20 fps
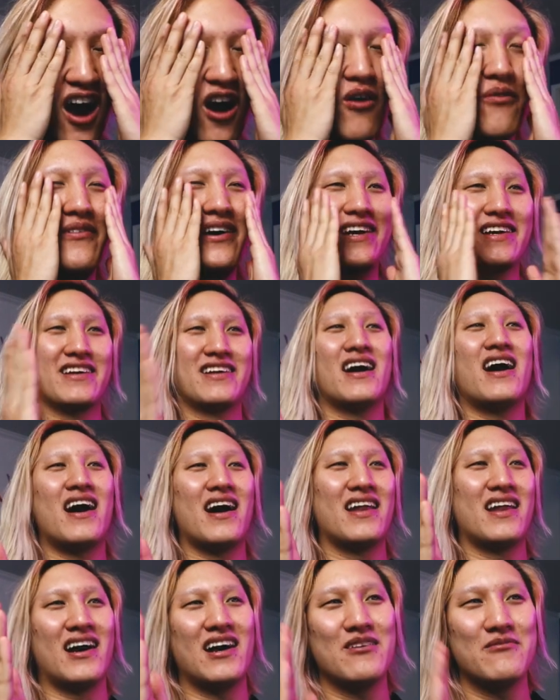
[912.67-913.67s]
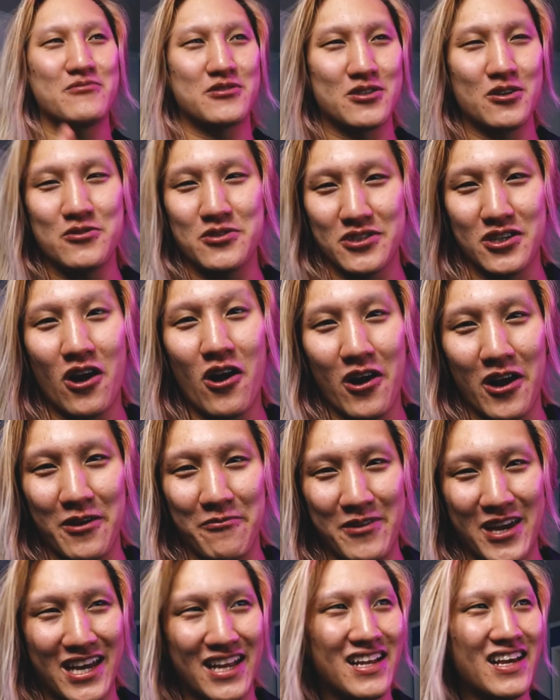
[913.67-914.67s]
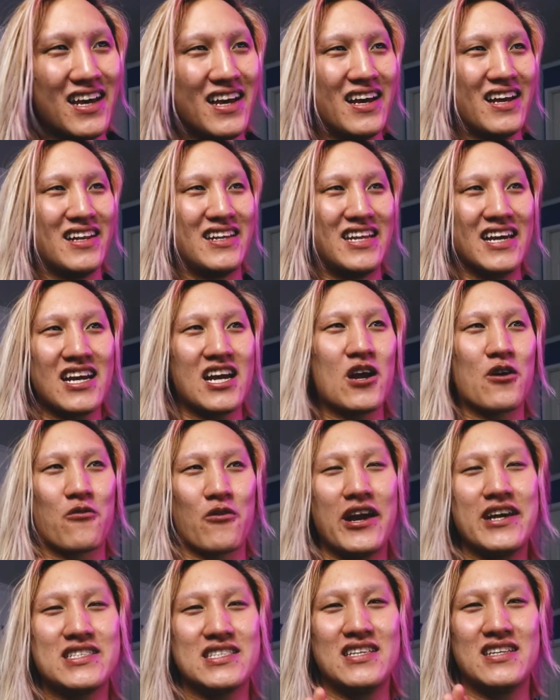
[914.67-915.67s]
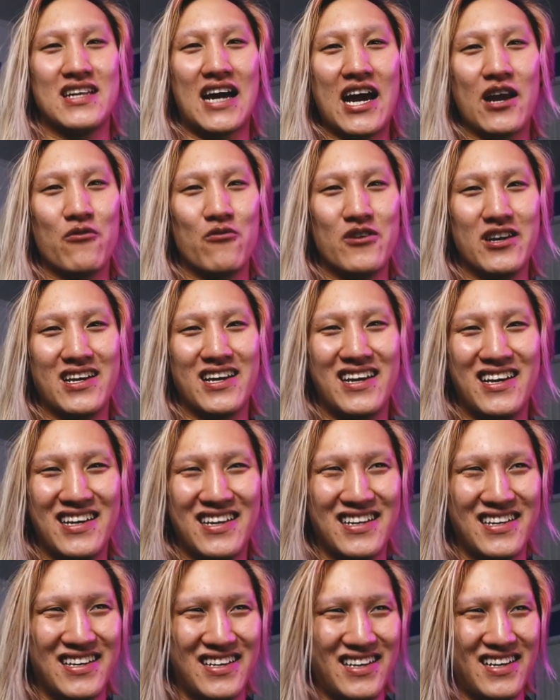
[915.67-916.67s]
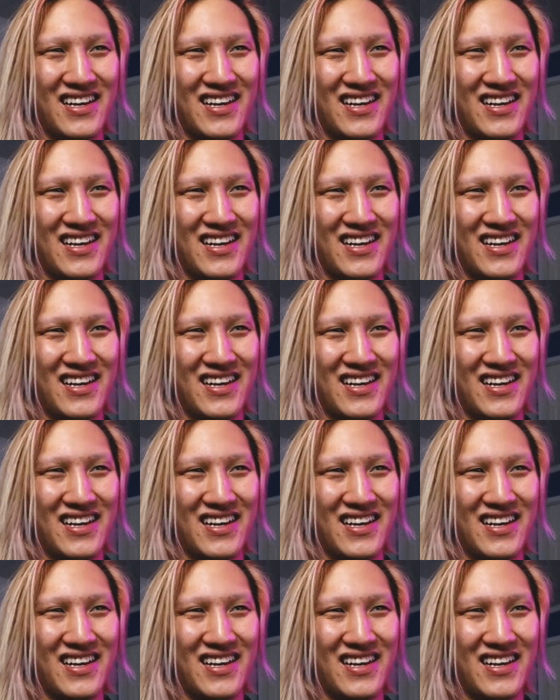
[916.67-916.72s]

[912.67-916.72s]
Oh my God, I'm so sorry, man. Dick Grayson, Nightwing.